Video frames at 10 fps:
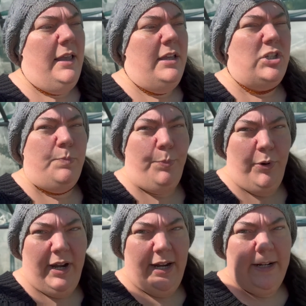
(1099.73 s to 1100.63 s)

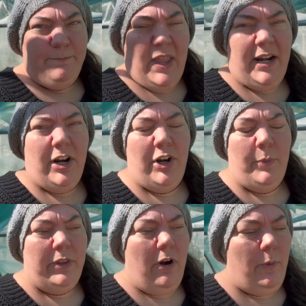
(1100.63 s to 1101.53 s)
spring, and I don't know
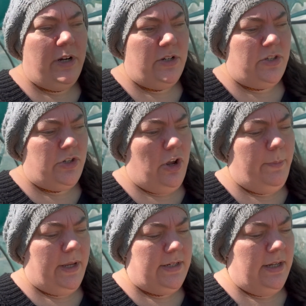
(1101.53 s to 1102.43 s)
whether I want to
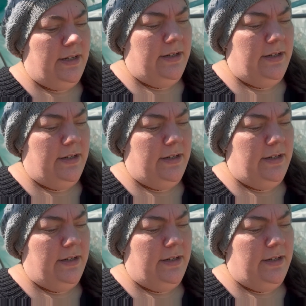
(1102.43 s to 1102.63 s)
disturb it